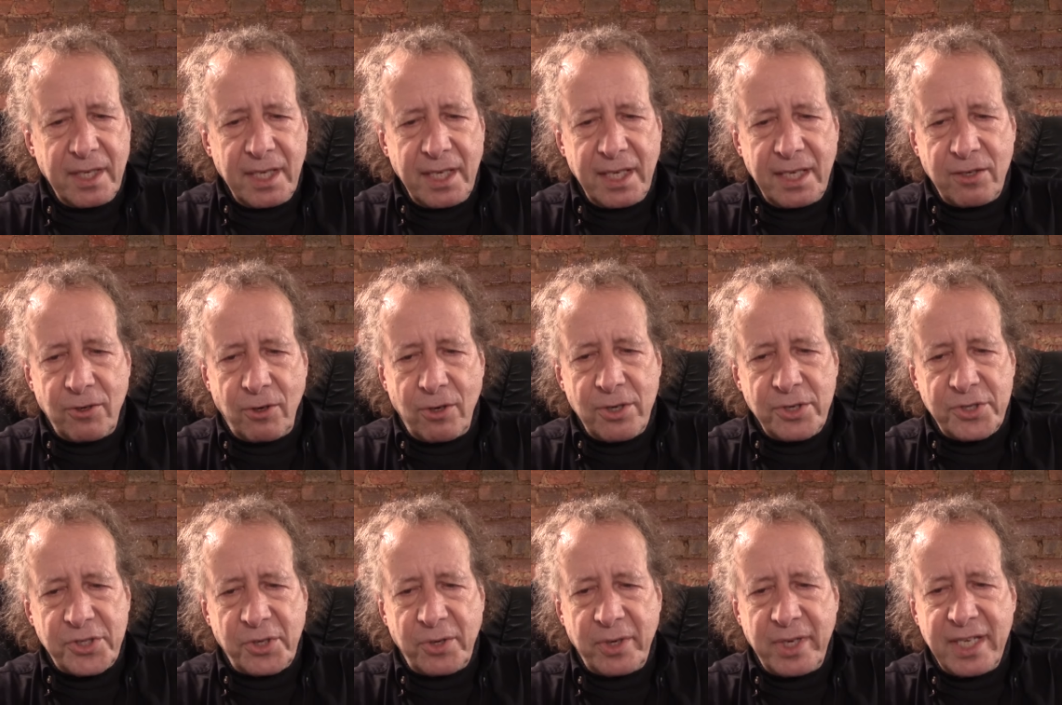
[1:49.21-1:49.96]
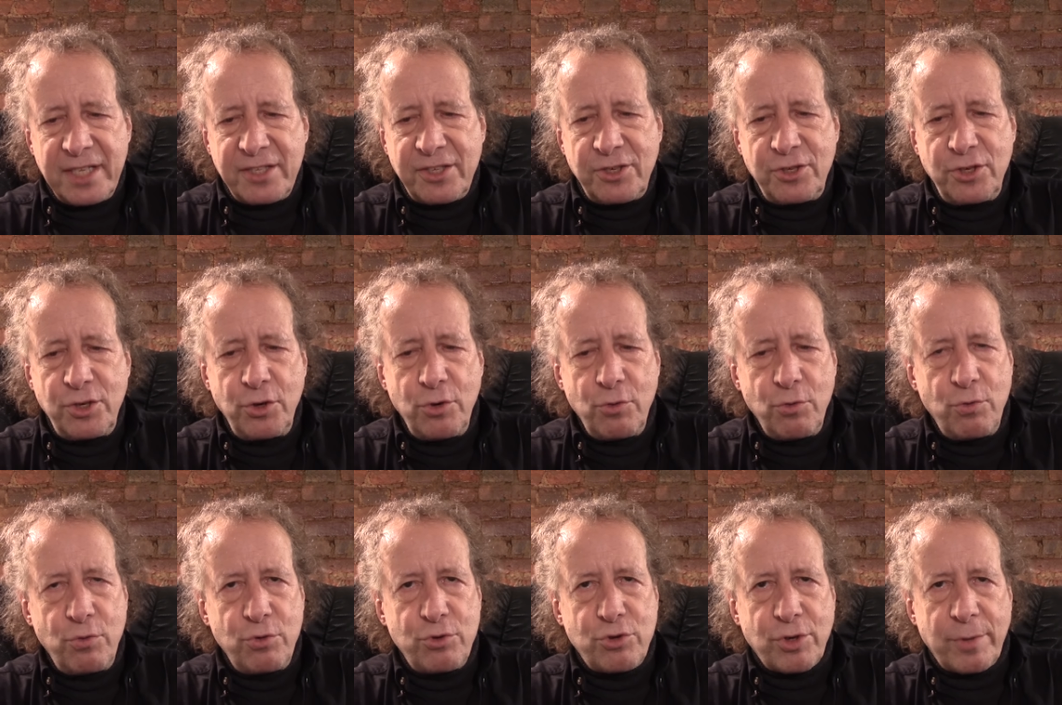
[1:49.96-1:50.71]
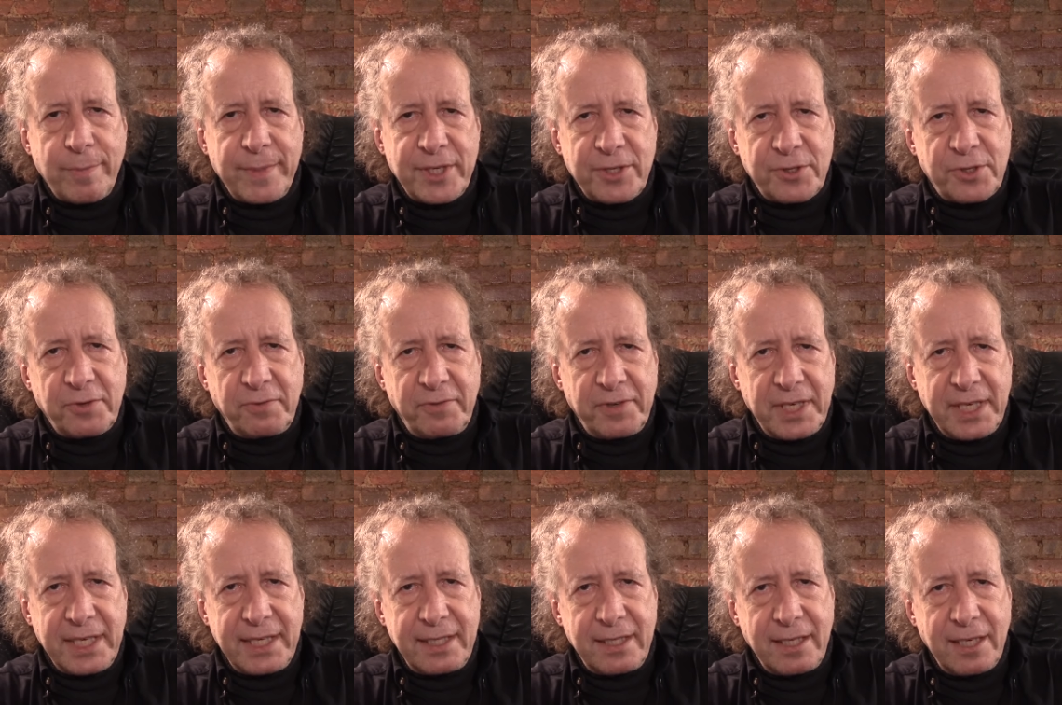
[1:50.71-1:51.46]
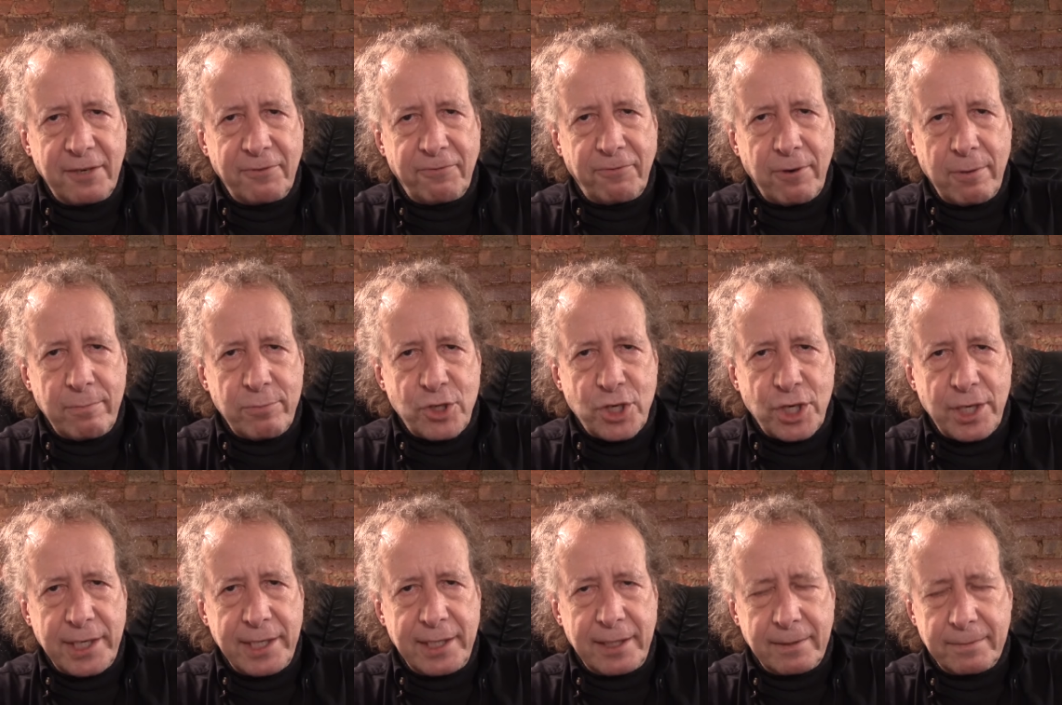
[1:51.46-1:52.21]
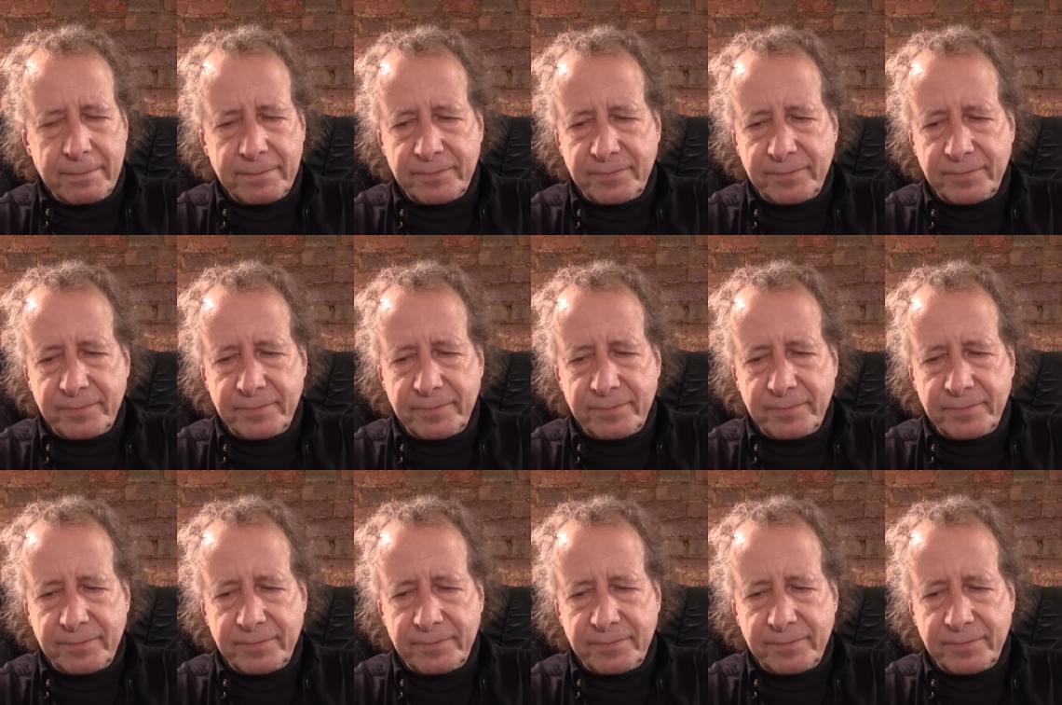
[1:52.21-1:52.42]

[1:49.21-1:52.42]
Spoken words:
It also gets huge amounts of aid from China.